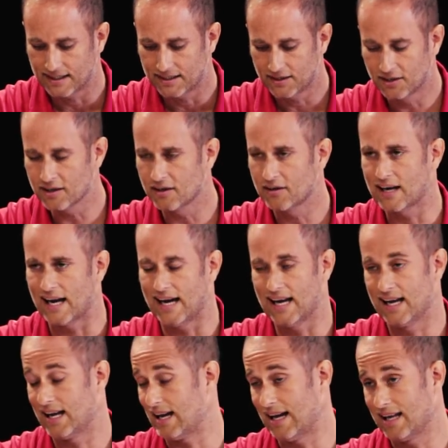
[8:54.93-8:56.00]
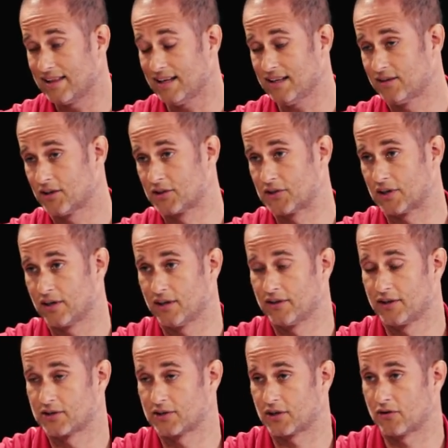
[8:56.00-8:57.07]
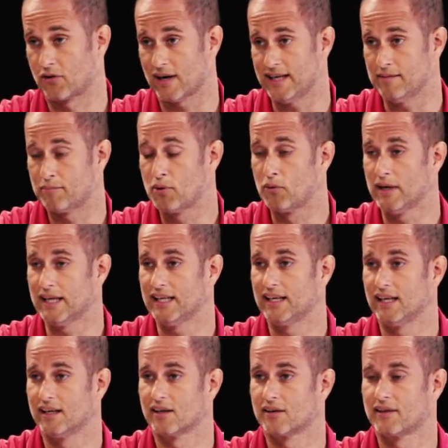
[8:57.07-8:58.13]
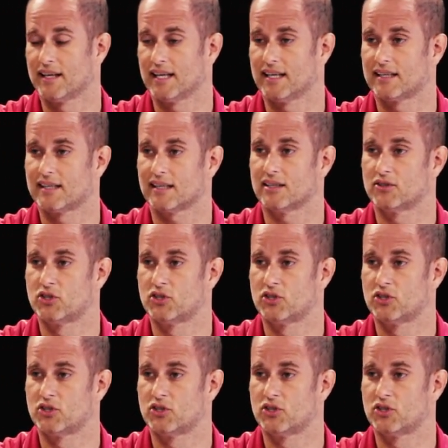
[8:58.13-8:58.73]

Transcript: You know, I think there's a great point here that